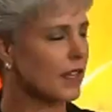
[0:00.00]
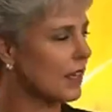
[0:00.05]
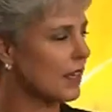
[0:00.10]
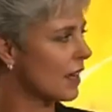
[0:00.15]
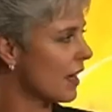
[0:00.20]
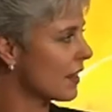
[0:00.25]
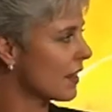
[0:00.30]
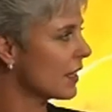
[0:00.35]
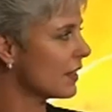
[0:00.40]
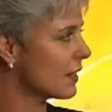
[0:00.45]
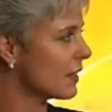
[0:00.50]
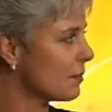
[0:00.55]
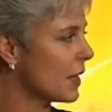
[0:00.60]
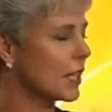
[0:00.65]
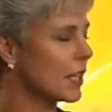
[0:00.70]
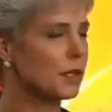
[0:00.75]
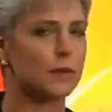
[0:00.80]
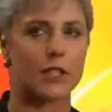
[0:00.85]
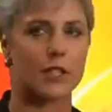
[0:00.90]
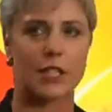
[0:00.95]
I think the
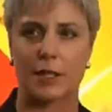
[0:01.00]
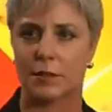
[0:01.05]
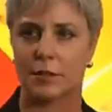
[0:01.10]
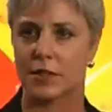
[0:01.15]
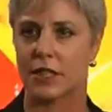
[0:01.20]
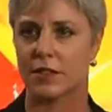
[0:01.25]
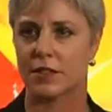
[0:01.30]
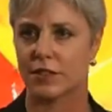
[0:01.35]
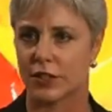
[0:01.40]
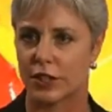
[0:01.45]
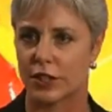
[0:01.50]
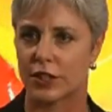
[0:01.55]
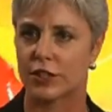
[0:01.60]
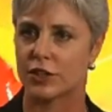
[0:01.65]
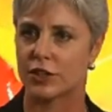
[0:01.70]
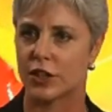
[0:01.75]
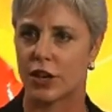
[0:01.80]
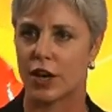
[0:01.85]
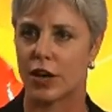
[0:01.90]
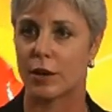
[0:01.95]
management team's done a very
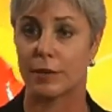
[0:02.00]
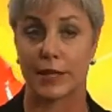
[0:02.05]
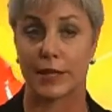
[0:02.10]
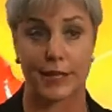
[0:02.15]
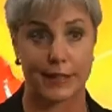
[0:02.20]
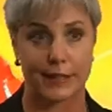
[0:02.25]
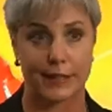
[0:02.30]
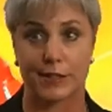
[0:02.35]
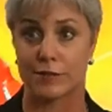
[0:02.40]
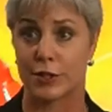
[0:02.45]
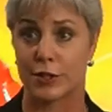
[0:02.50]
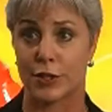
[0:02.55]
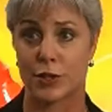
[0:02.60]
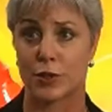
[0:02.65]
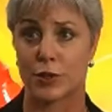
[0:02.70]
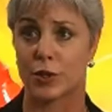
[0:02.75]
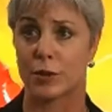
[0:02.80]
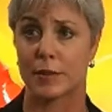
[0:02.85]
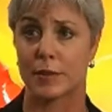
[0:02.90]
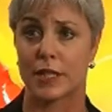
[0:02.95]
good job, again, in a very
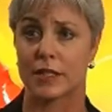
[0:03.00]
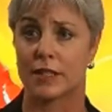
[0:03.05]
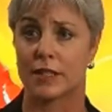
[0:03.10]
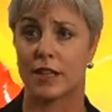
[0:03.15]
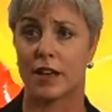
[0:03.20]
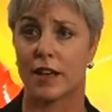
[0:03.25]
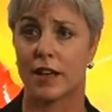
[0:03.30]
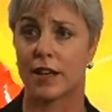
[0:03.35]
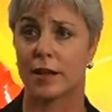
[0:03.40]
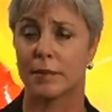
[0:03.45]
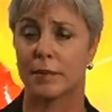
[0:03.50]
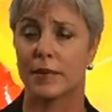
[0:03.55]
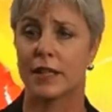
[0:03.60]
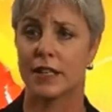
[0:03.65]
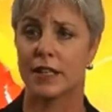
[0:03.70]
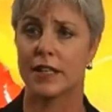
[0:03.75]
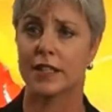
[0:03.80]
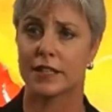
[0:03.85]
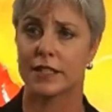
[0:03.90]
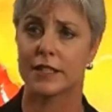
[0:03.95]
short amount of time,
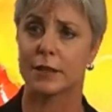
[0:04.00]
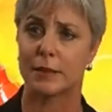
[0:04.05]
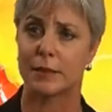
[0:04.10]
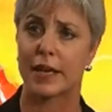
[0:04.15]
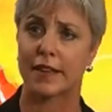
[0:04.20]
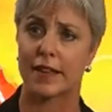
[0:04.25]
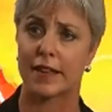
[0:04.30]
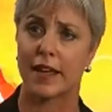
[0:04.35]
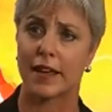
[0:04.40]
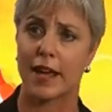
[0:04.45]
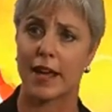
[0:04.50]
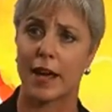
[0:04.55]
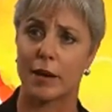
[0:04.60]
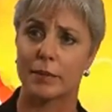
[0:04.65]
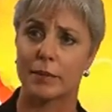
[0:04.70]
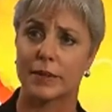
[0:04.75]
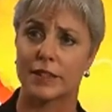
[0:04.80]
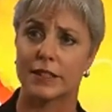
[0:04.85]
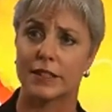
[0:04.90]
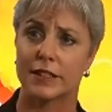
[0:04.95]
to make that
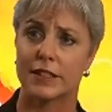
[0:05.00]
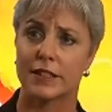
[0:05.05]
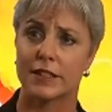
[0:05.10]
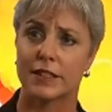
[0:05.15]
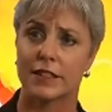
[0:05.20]
happen.